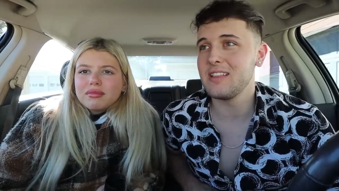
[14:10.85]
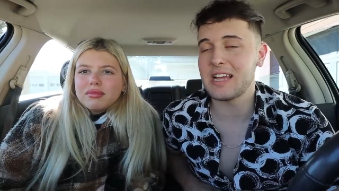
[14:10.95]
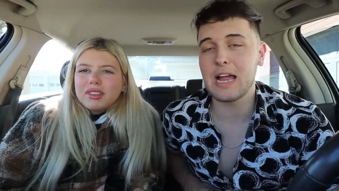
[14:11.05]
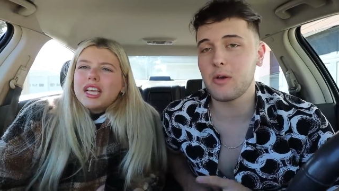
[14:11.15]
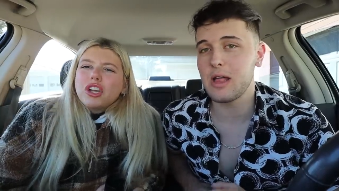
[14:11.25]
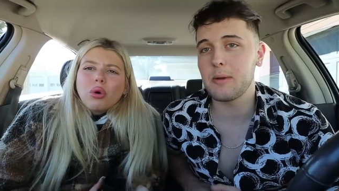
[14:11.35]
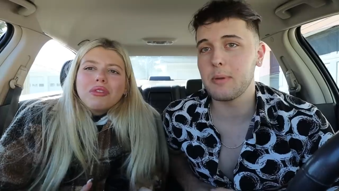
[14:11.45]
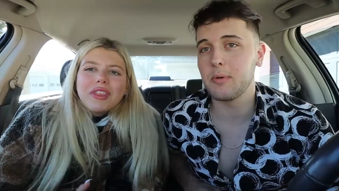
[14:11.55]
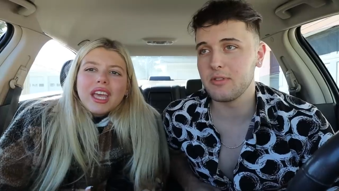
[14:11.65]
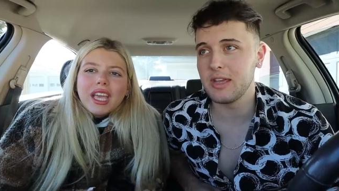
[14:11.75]
Speaker 1: like I know a lot of
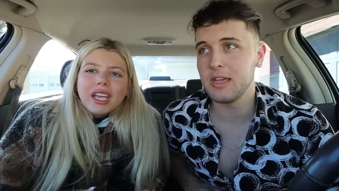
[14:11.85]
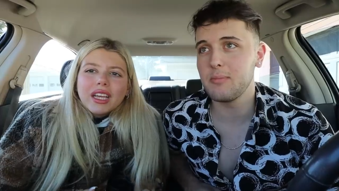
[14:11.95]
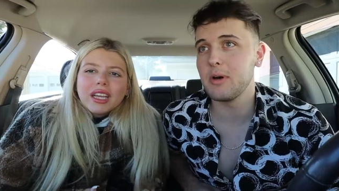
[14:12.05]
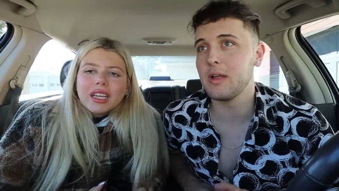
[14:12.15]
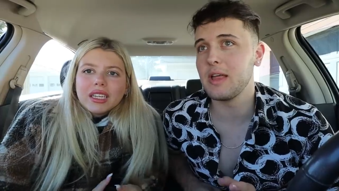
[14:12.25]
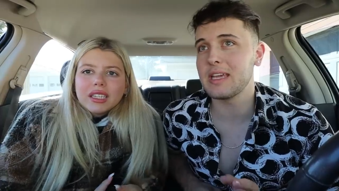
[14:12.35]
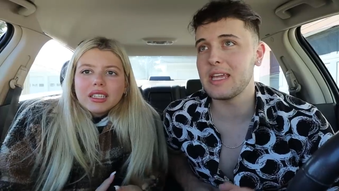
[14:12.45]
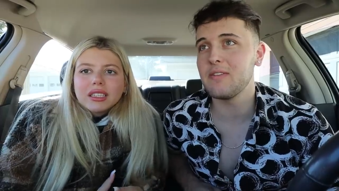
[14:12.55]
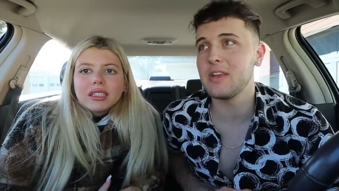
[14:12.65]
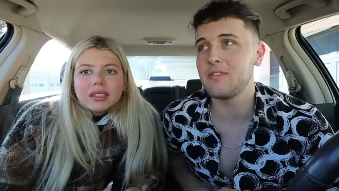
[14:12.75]
people think, did, but like
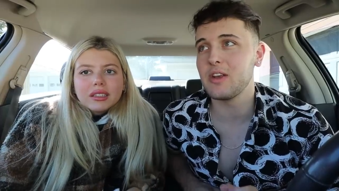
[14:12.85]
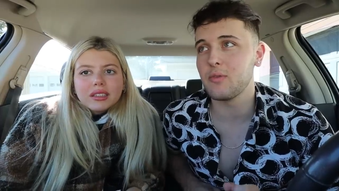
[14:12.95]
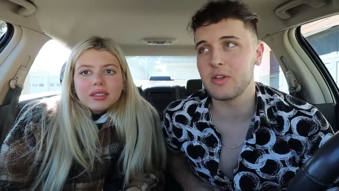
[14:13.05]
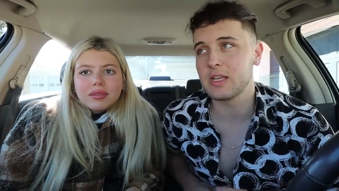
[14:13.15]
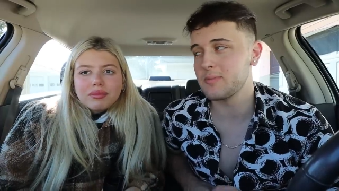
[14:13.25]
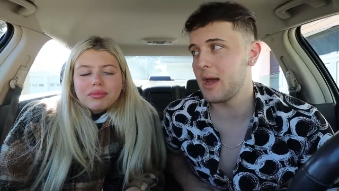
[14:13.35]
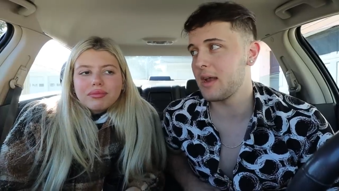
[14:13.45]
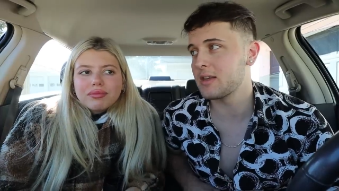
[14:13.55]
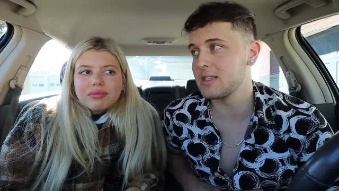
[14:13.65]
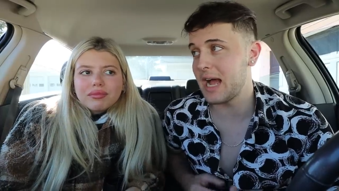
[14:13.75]
even if they don't think it's
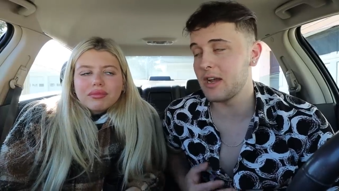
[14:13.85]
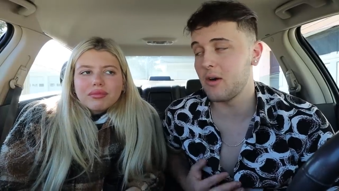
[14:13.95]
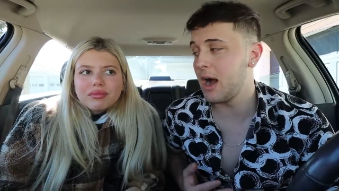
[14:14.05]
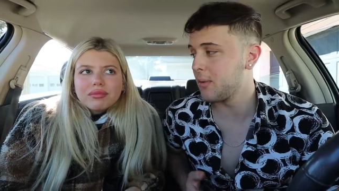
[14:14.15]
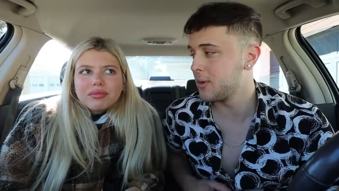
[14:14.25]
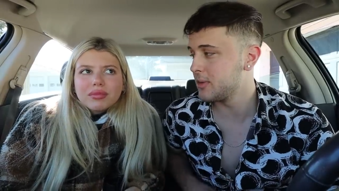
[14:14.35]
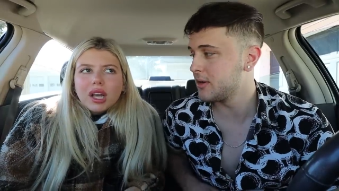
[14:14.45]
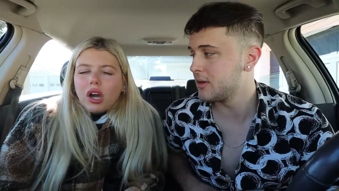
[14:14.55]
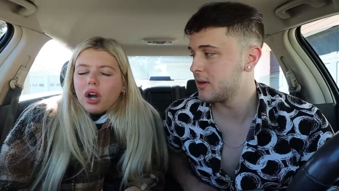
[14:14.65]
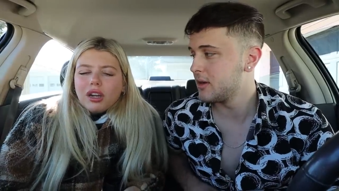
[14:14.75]
bad, because I know I will
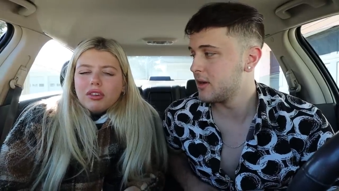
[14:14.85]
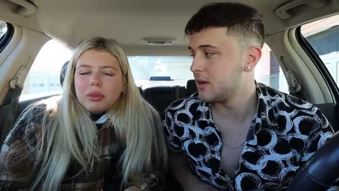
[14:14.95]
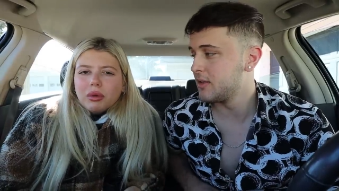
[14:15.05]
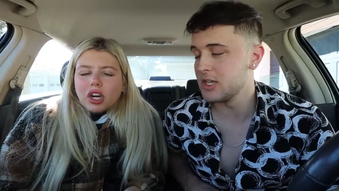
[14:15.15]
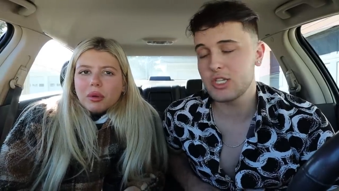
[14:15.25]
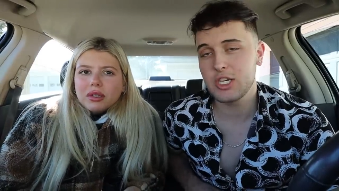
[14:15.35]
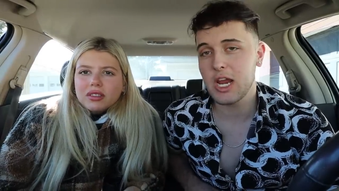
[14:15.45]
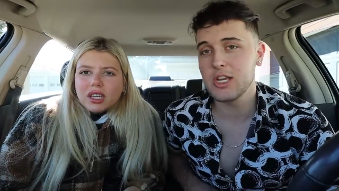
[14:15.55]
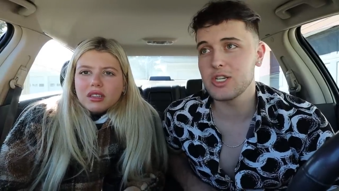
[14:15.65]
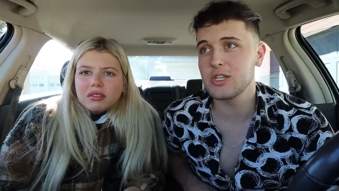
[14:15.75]
be. Oh, I will be. 100%. This
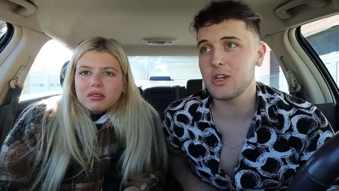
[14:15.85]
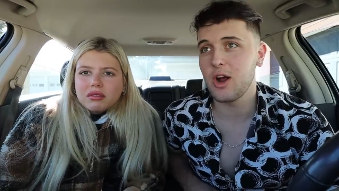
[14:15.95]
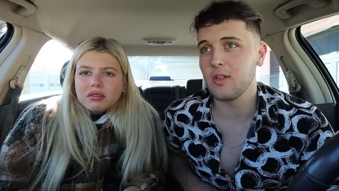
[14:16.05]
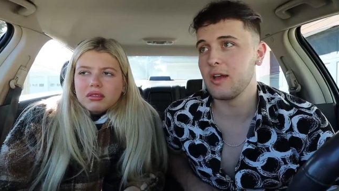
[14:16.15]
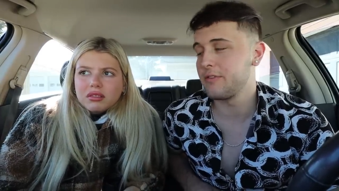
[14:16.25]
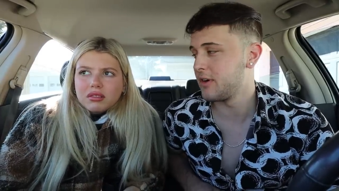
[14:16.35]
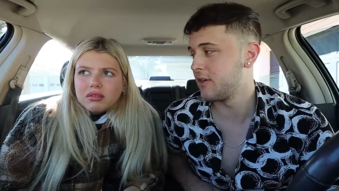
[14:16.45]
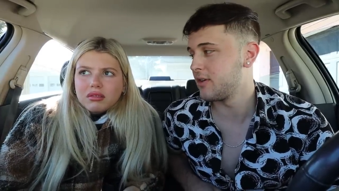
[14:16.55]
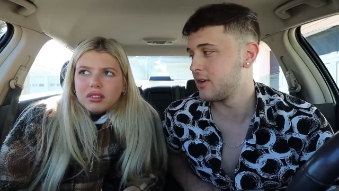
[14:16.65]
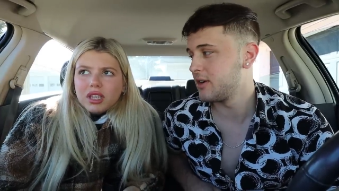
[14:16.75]
changes our life
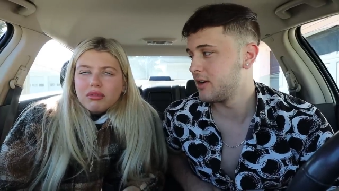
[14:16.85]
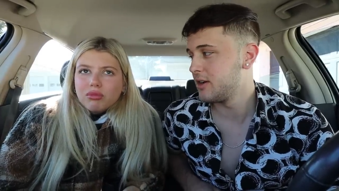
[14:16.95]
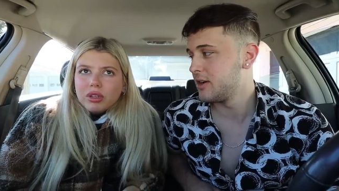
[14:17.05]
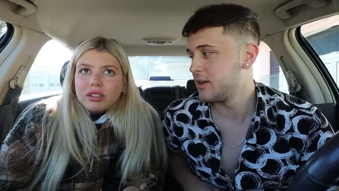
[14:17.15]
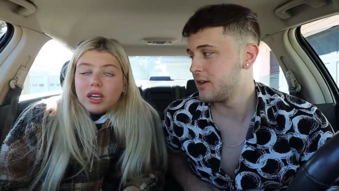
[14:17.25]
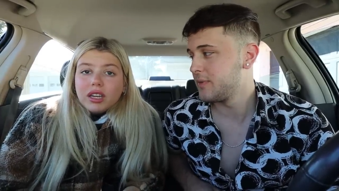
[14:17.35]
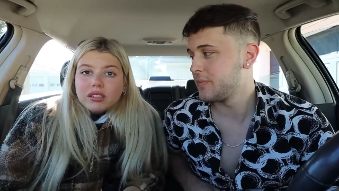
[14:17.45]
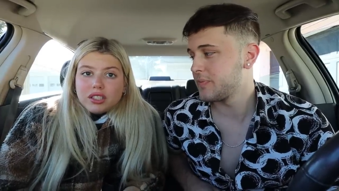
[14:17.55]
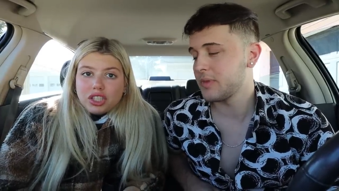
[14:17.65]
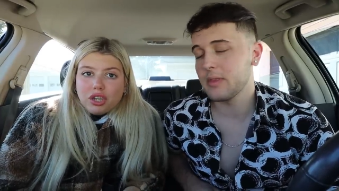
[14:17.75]
forever.
Speaker 2: It it
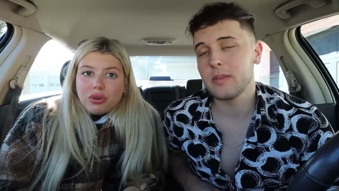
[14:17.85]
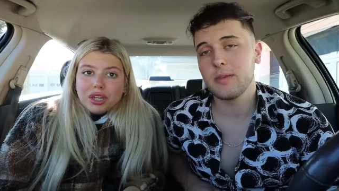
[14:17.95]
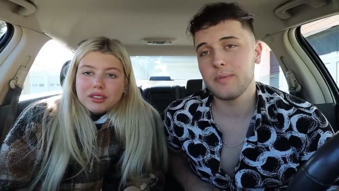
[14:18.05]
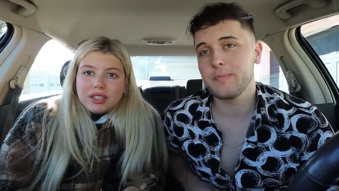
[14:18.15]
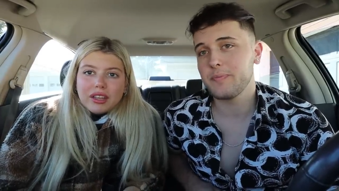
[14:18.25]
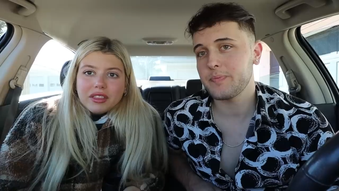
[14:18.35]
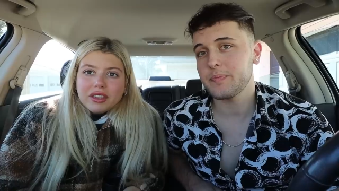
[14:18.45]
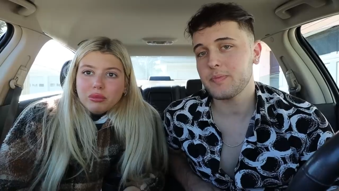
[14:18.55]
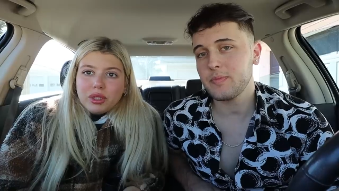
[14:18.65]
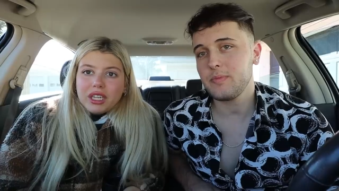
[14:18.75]
does. It showed us that,
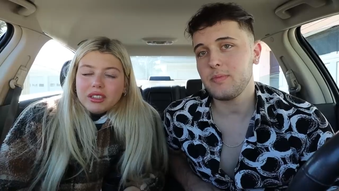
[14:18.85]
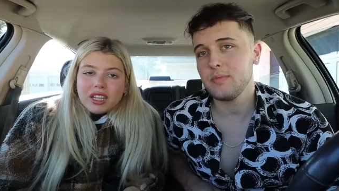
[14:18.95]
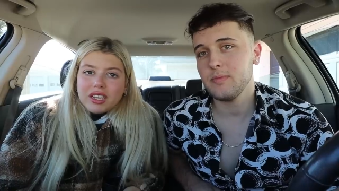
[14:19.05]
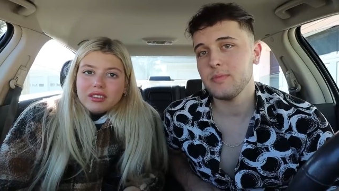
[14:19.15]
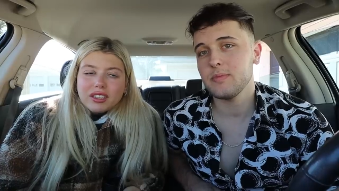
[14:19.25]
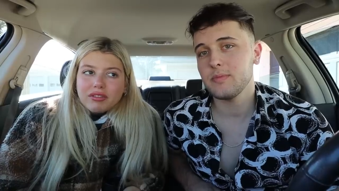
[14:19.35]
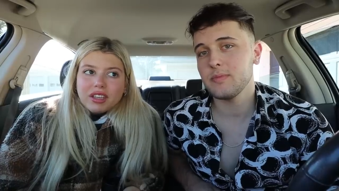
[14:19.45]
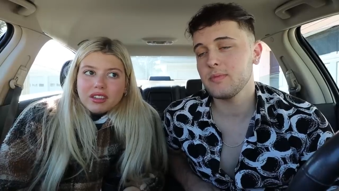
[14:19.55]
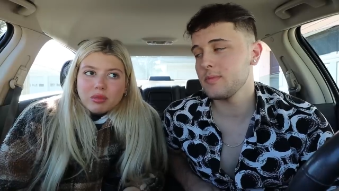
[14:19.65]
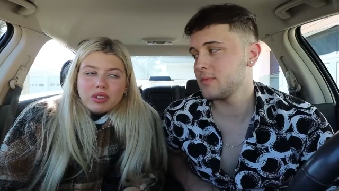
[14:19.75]
that we need to take stuff
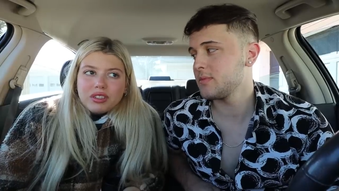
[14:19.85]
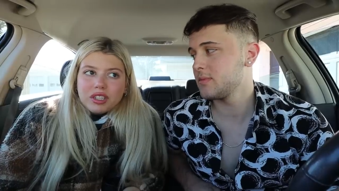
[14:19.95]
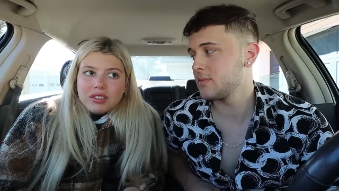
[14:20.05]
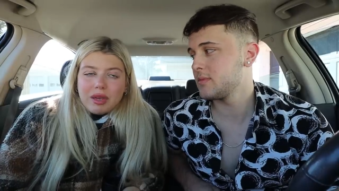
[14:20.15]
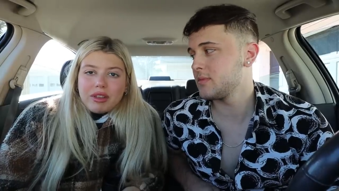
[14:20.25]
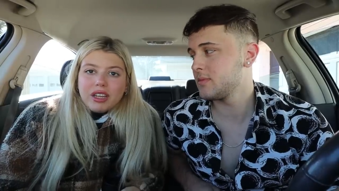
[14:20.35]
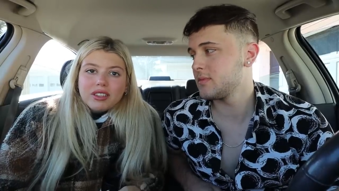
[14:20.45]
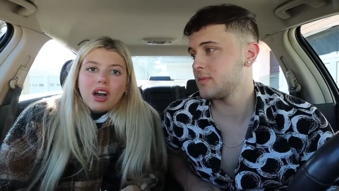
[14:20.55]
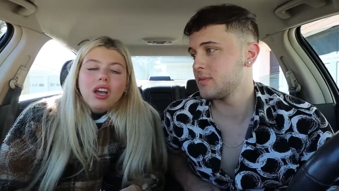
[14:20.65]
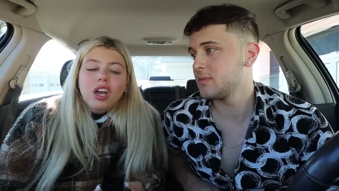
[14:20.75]
like this more serious. I mean,
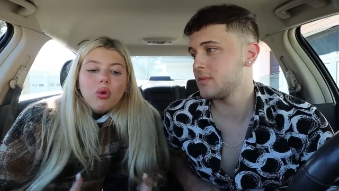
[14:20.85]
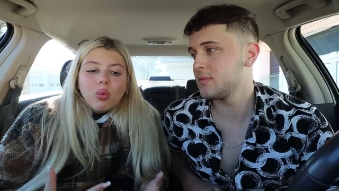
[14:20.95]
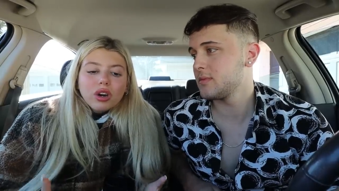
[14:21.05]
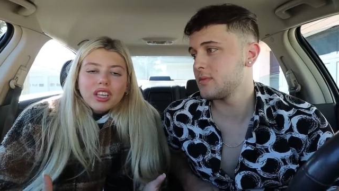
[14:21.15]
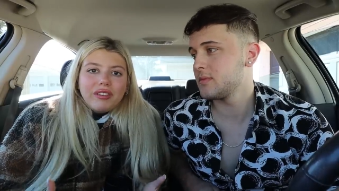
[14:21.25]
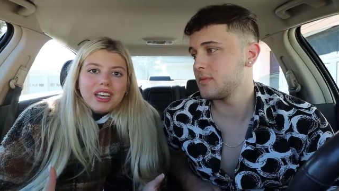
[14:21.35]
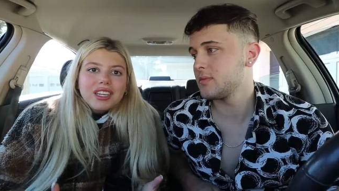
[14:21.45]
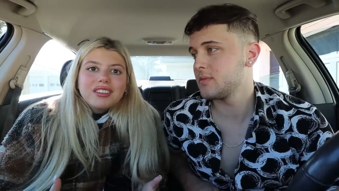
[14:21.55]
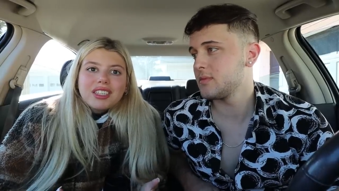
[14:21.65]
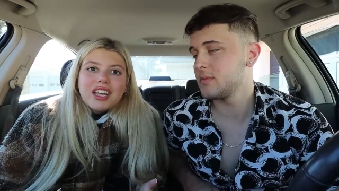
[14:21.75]
it's we're living
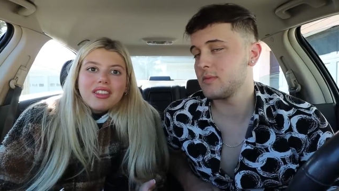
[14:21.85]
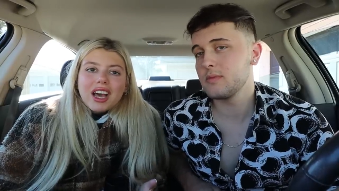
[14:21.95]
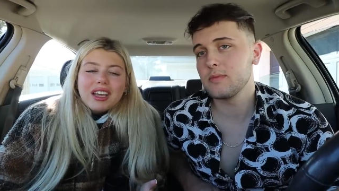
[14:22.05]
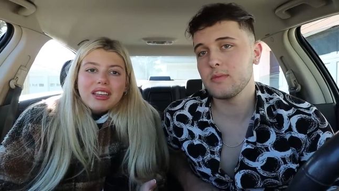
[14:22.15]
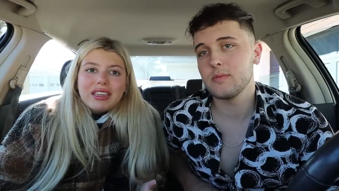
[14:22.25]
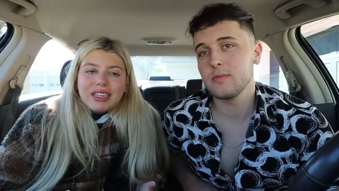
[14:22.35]
in a state that